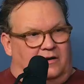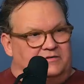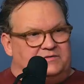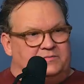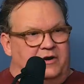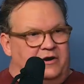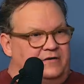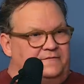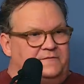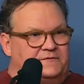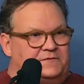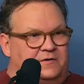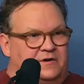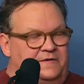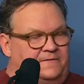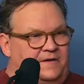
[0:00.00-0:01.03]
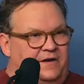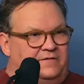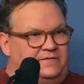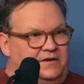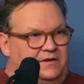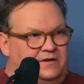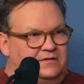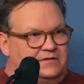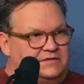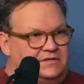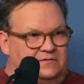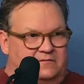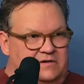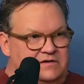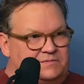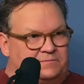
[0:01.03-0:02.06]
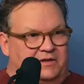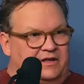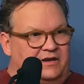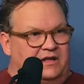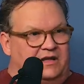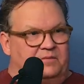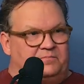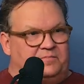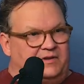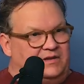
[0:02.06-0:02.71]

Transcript: was married for 25 years and we split up,